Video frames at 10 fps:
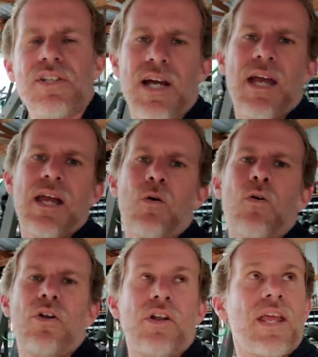I
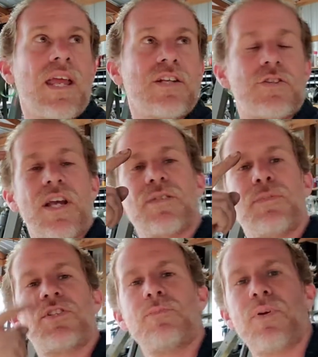ordered a
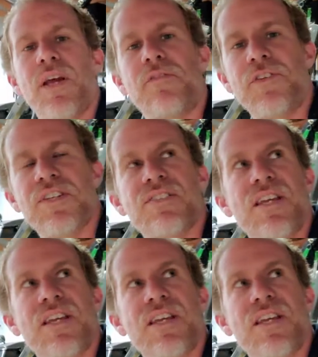transmission pan for this thing,